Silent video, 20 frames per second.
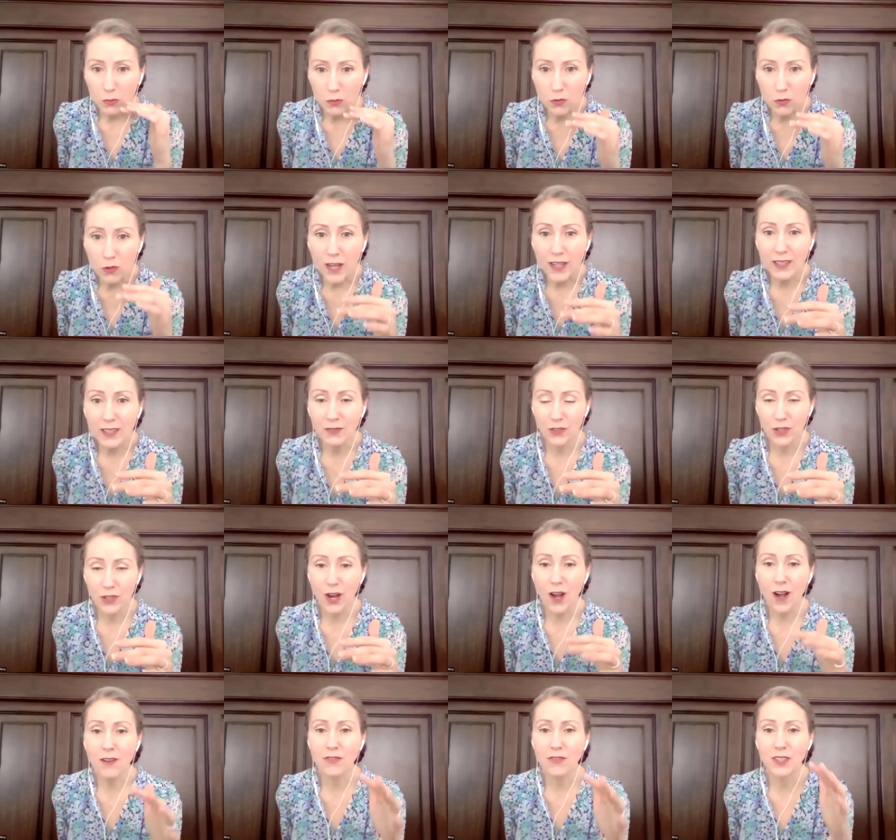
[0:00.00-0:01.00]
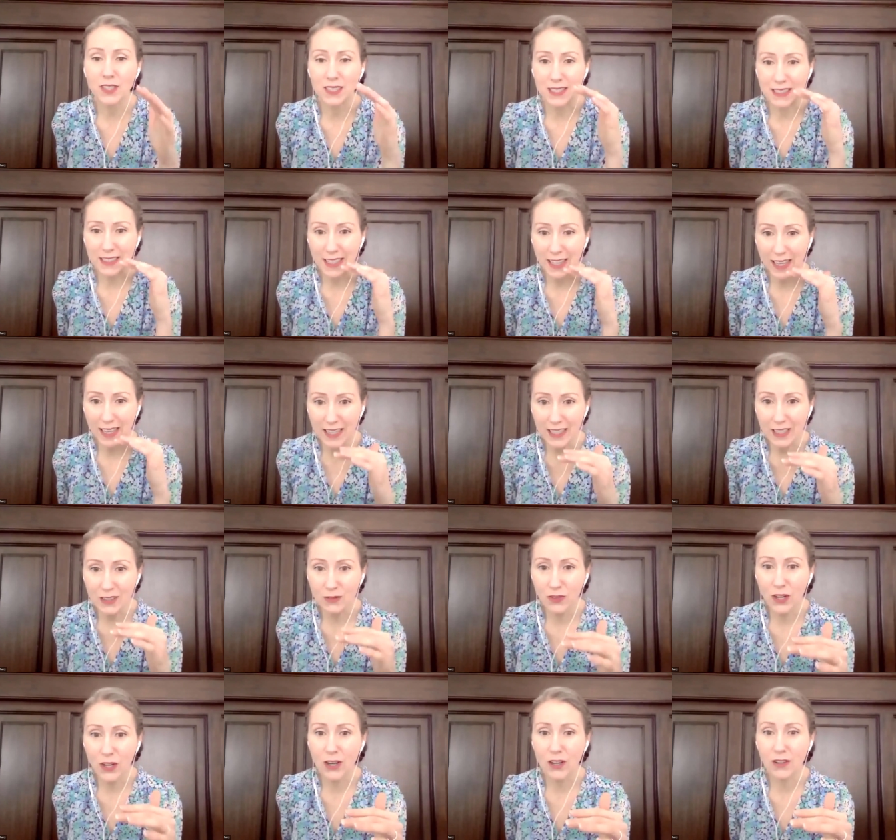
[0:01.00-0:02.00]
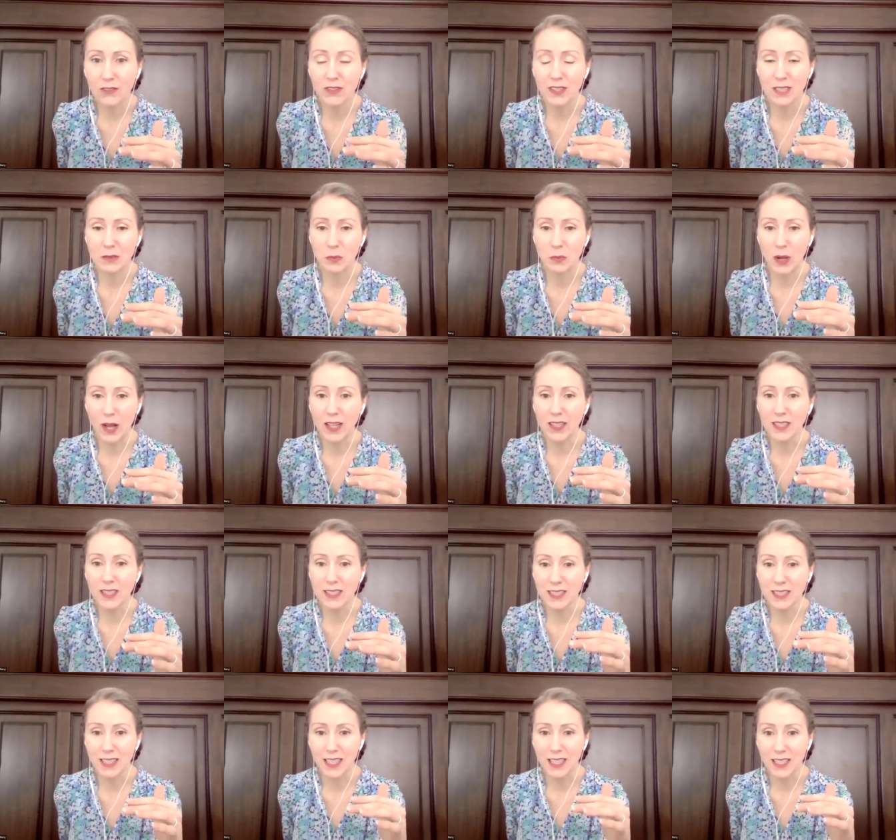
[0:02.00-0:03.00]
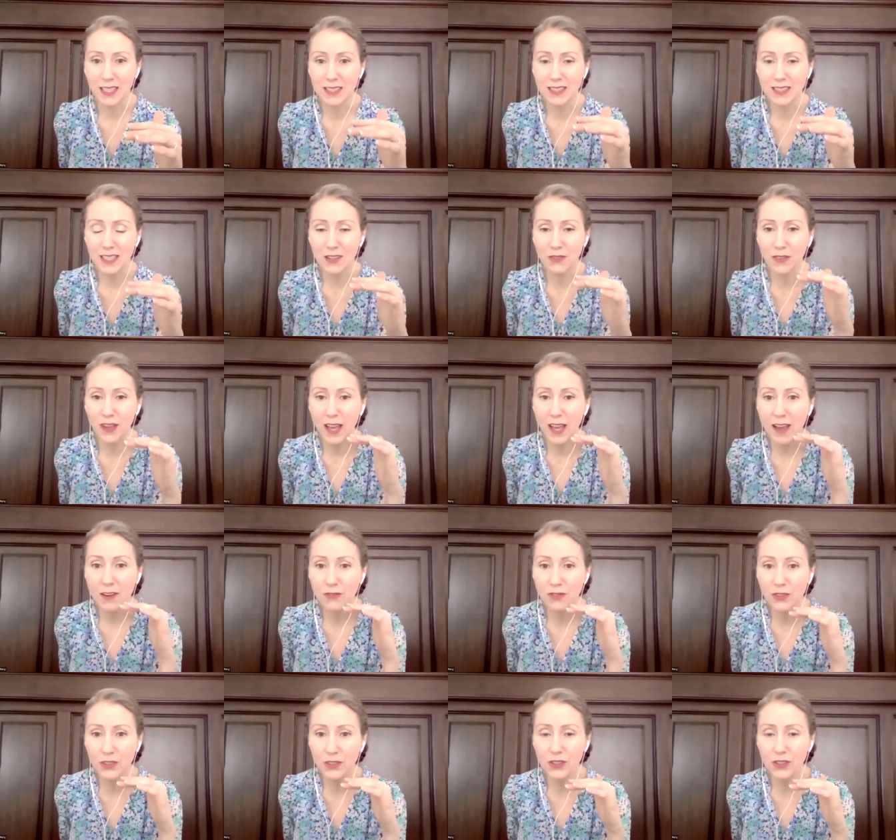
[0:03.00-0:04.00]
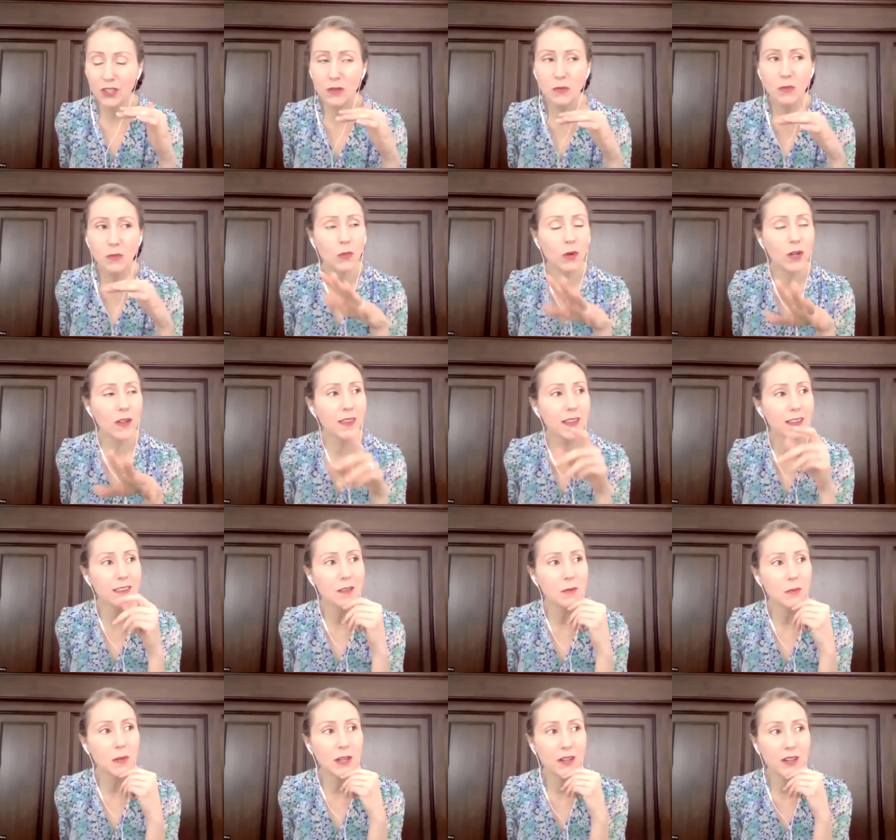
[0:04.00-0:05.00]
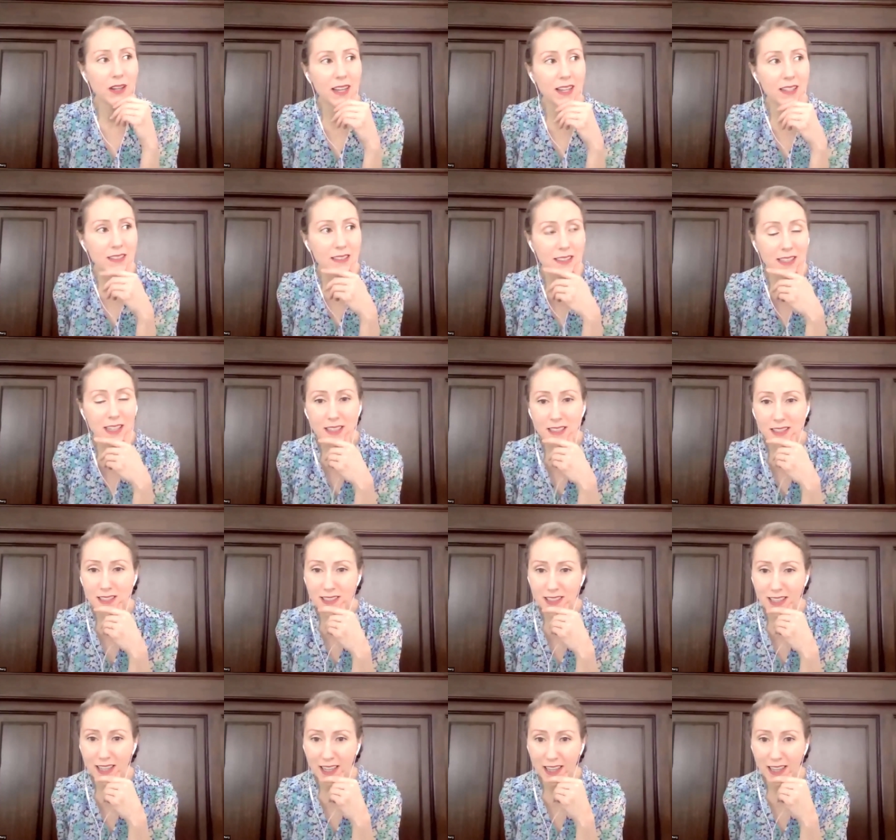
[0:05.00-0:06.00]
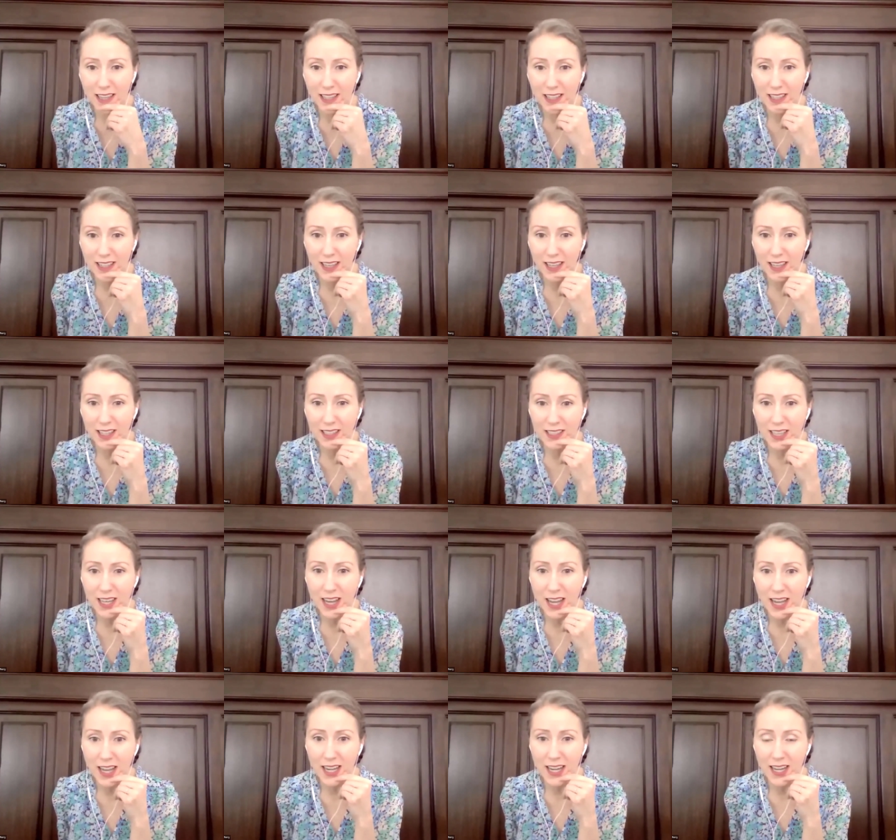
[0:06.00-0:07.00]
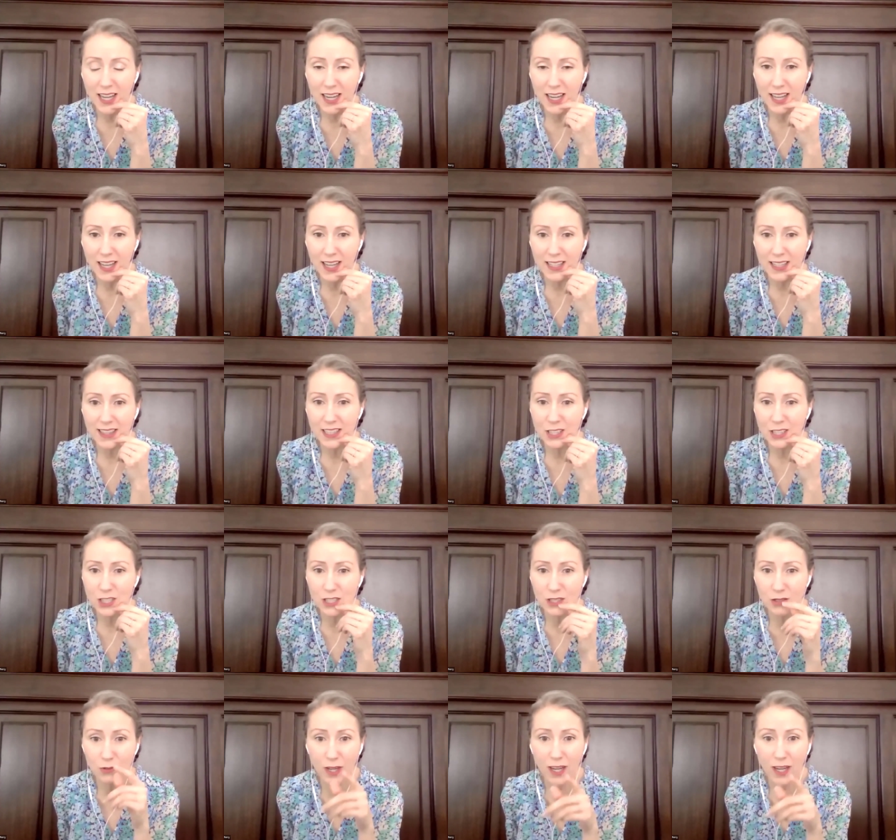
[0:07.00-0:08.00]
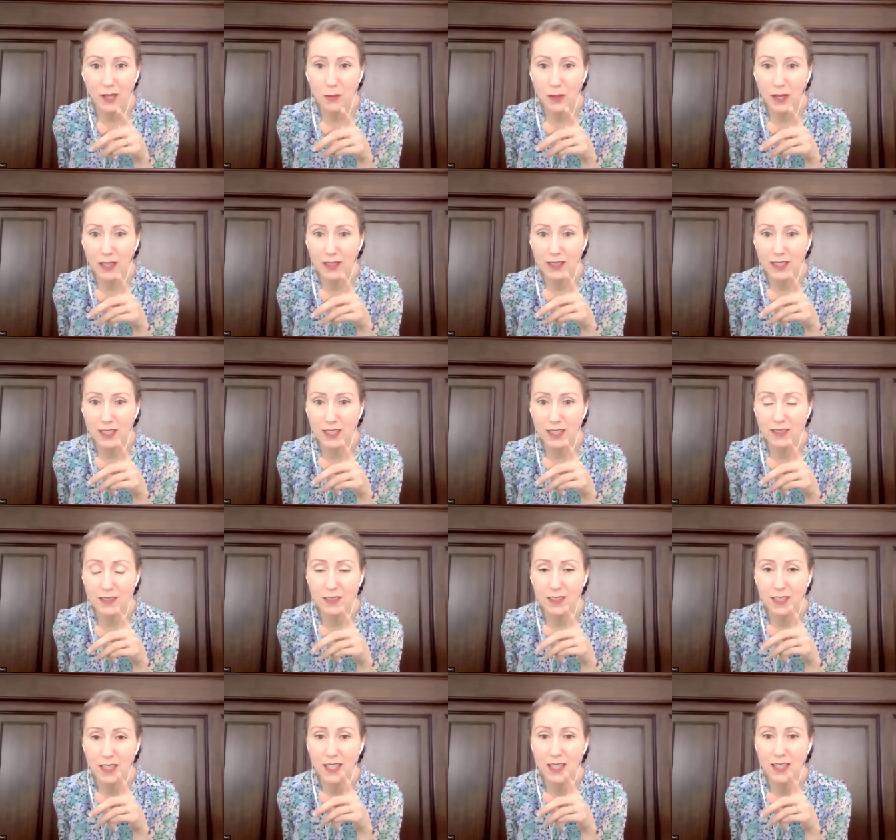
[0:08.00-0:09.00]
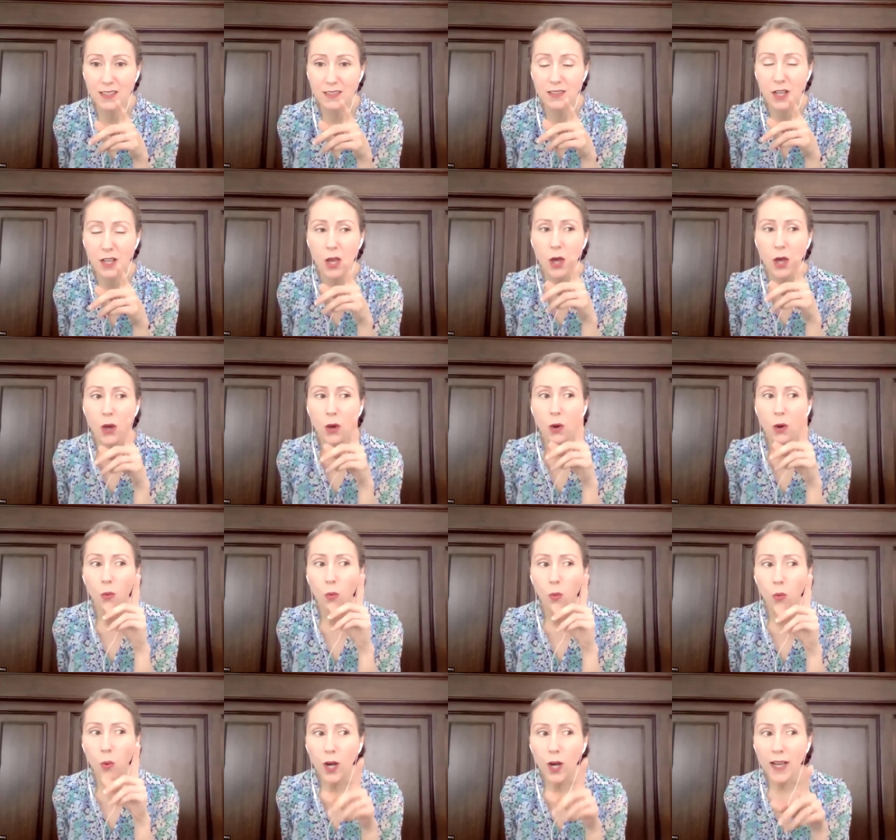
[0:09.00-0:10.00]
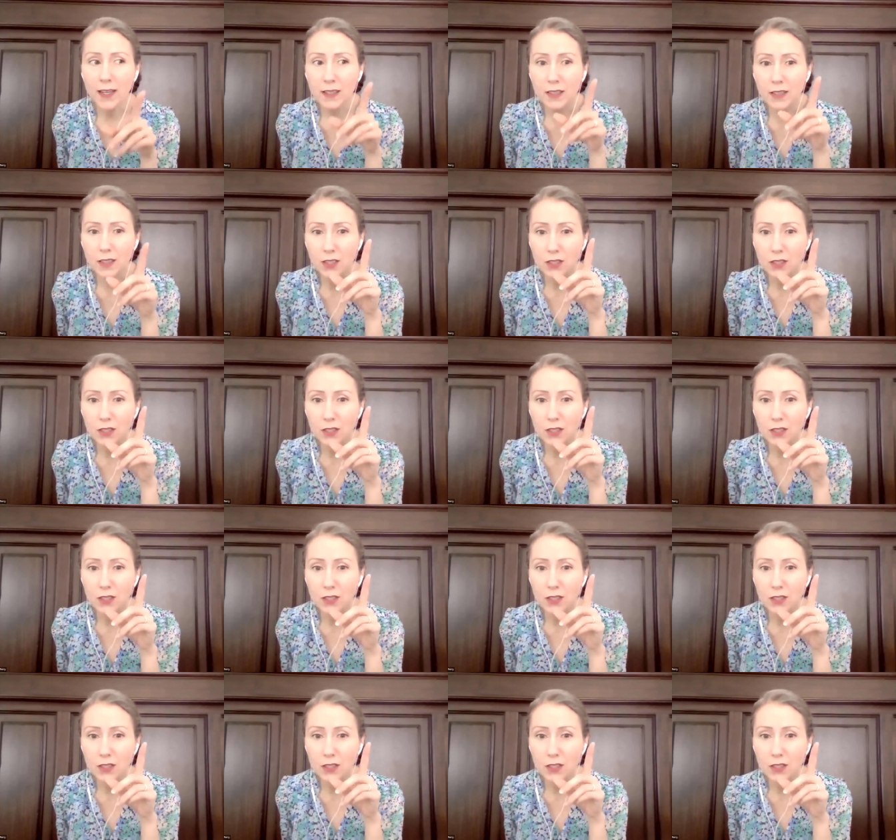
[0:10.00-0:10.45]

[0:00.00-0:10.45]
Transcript: running for office, getting involved in politics. If ever, one thing that Marianne does say a lot, and I think she's right about this, is what